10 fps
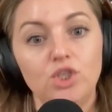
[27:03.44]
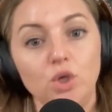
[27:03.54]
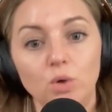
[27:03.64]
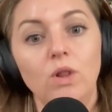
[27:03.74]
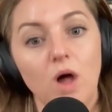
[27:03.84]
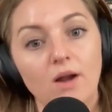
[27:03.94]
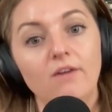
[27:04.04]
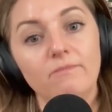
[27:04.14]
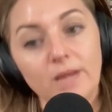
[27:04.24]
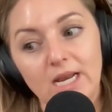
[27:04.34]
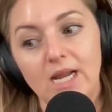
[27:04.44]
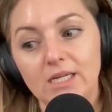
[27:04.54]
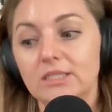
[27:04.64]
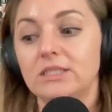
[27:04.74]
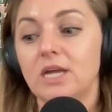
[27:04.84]
too long of
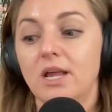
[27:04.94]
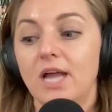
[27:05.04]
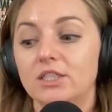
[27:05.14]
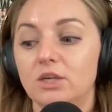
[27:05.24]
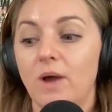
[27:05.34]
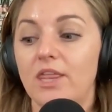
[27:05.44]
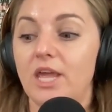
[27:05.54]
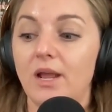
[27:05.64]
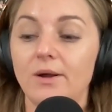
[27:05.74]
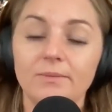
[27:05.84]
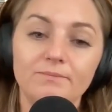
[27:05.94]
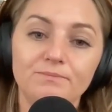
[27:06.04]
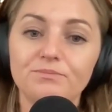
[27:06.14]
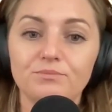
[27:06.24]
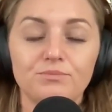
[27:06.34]
meetings. And so I think
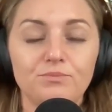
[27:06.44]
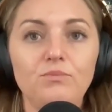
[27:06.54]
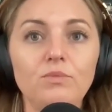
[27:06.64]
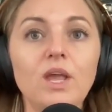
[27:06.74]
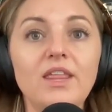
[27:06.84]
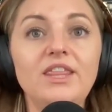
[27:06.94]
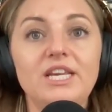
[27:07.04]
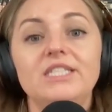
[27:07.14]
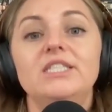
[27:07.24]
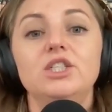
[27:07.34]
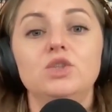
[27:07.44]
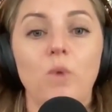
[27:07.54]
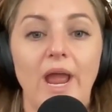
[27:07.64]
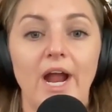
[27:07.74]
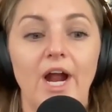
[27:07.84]
this is
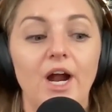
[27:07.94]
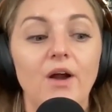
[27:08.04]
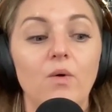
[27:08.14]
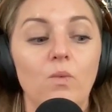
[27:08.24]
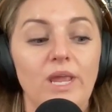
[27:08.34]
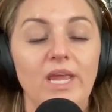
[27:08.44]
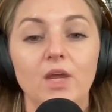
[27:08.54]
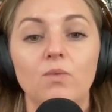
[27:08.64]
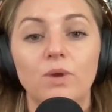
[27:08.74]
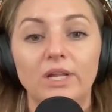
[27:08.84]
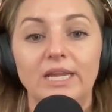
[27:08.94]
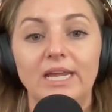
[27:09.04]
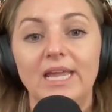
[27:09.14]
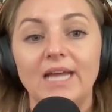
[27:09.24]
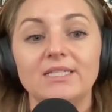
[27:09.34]
where we can
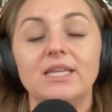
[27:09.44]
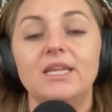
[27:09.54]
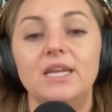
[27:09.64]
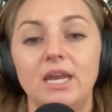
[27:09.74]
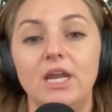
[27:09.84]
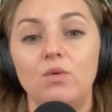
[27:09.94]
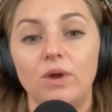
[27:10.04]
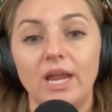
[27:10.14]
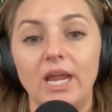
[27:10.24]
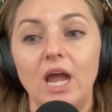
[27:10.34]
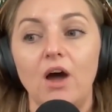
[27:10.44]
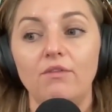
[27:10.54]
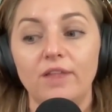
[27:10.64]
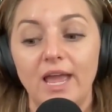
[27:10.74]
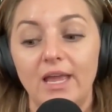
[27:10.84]
really get to the nitty-gritty
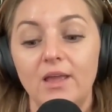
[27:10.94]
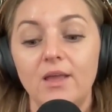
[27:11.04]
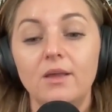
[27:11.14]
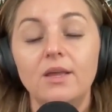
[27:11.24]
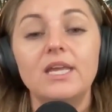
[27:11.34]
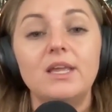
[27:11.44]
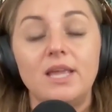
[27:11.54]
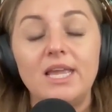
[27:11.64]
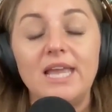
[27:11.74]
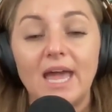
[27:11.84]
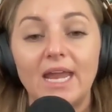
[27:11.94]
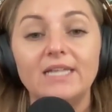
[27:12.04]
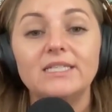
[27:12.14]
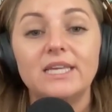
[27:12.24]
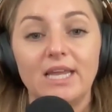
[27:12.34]
of like
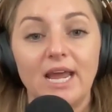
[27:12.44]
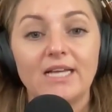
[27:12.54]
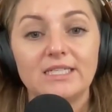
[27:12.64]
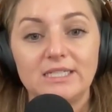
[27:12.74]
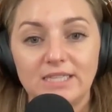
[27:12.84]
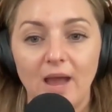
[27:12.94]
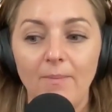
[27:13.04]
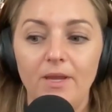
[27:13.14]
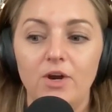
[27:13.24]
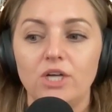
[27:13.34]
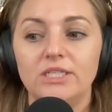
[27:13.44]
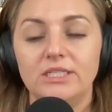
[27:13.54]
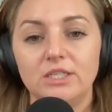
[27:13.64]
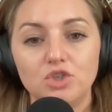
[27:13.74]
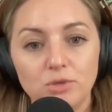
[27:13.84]
getting to the next step in our
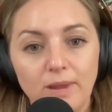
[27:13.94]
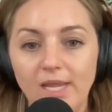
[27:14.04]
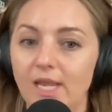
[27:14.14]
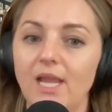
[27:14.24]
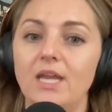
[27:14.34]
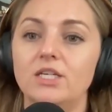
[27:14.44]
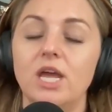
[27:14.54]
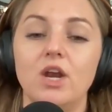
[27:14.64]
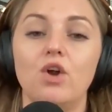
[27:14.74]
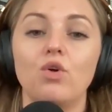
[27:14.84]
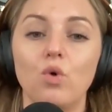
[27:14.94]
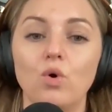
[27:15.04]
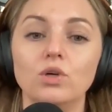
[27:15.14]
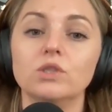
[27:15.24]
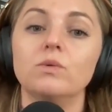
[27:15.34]
decision making and in our
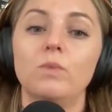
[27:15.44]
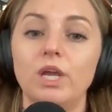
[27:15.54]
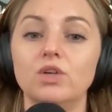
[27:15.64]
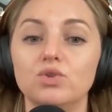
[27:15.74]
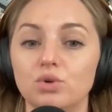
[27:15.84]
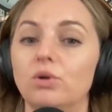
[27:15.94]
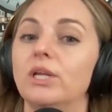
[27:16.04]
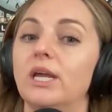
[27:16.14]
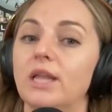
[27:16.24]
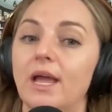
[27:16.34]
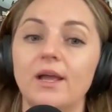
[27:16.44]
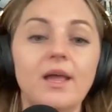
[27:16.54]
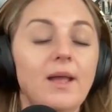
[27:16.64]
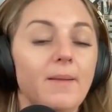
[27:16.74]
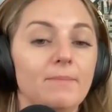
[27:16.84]
goals, when we can truly like
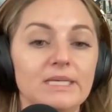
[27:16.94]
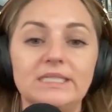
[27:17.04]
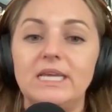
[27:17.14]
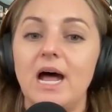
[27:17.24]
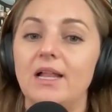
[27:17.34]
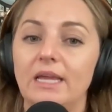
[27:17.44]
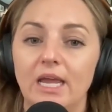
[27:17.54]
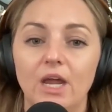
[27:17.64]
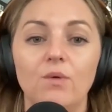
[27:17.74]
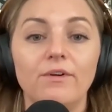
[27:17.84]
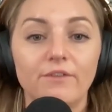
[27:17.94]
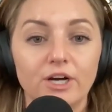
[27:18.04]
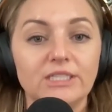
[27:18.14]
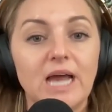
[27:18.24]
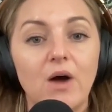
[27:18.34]
Missy Elliott
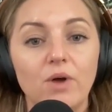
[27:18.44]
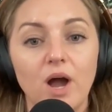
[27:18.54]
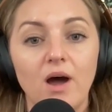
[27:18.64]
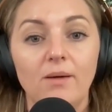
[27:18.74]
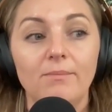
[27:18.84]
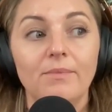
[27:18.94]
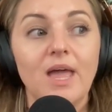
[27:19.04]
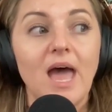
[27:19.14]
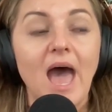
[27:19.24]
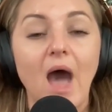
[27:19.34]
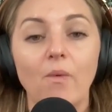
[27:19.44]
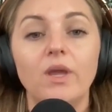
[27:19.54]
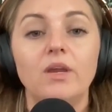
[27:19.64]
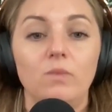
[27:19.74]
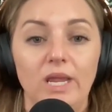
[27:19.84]
reverse outcome. How
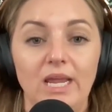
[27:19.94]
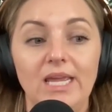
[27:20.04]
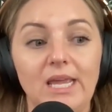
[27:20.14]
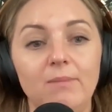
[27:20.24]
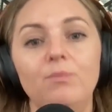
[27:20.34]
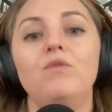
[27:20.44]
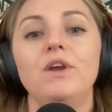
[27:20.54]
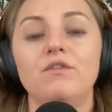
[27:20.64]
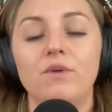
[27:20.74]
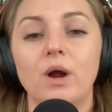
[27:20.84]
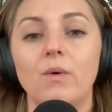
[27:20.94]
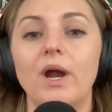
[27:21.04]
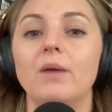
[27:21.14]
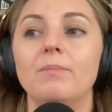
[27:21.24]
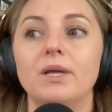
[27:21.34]
can we keep moving
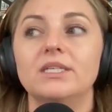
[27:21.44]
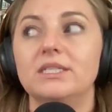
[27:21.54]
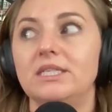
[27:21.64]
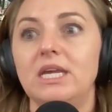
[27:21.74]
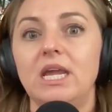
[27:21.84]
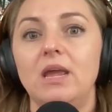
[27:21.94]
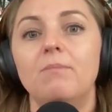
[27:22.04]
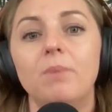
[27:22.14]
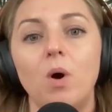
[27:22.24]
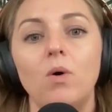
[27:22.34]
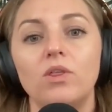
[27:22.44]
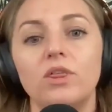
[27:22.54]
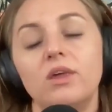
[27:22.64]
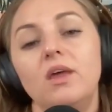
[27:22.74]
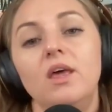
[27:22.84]
forward but see both
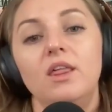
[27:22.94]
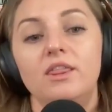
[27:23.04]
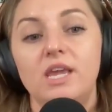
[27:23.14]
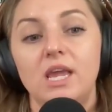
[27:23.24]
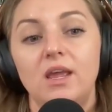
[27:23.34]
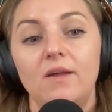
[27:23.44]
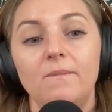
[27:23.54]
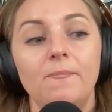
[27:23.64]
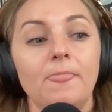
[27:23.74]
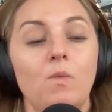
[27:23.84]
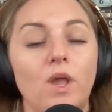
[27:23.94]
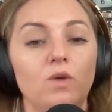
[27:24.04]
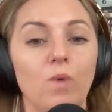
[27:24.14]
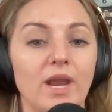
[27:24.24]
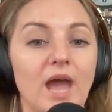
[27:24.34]
what
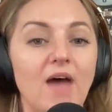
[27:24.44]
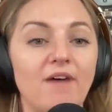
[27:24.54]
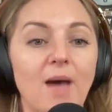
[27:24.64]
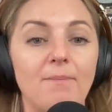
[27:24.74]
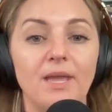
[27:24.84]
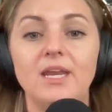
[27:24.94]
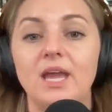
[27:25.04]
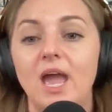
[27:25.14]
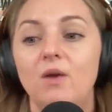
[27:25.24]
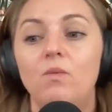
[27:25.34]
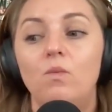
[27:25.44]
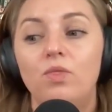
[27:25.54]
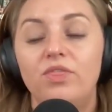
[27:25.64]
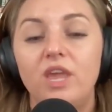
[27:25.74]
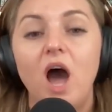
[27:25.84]
you want to have happen and
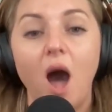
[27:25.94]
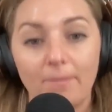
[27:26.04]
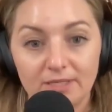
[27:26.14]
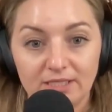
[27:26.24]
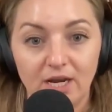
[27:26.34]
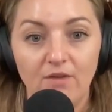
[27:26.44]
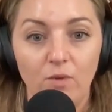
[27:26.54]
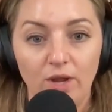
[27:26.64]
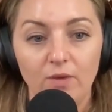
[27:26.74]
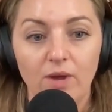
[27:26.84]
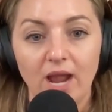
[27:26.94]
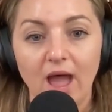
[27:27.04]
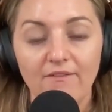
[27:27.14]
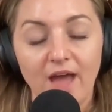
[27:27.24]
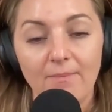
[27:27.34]
the opposite of what you want to
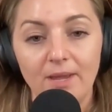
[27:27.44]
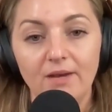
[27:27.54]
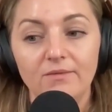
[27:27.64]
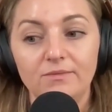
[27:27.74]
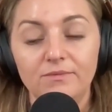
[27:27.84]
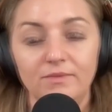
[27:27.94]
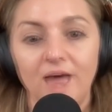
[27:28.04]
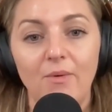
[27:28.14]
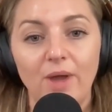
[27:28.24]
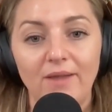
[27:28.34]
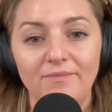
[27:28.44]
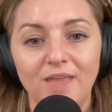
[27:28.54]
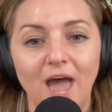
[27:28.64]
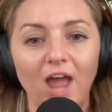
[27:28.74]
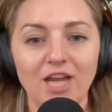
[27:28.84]
have happen that way?
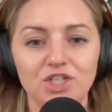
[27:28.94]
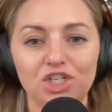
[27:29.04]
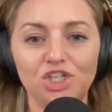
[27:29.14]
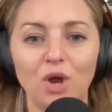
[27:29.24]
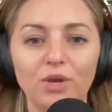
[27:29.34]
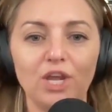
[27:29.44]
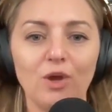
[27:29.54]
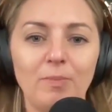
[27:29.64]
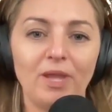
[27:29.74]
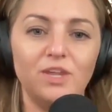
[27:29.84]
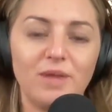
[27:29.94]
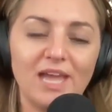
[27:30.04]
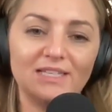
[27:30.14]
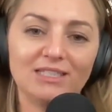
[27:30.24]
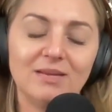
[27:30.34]
I just showed you, but you
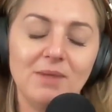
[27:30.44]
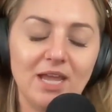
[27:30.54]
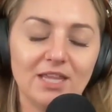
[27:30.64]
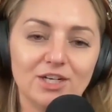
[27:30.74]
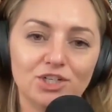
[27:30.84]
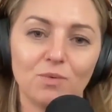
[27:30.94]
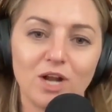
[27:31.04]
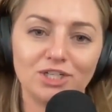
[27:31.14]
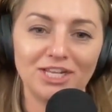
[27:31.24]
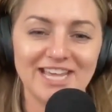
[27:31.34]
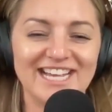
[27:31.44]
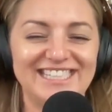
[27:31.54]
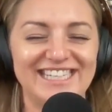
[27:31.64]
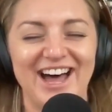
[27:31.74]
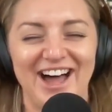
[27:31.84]
can't see me unless you're watching
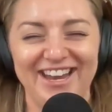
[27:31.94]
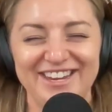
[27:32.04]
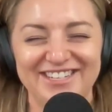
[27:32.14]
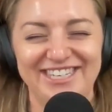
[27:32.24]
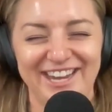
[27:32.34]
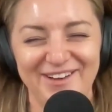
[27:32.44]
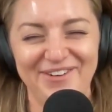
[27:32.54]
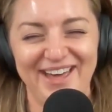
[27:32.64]
this on YouTube.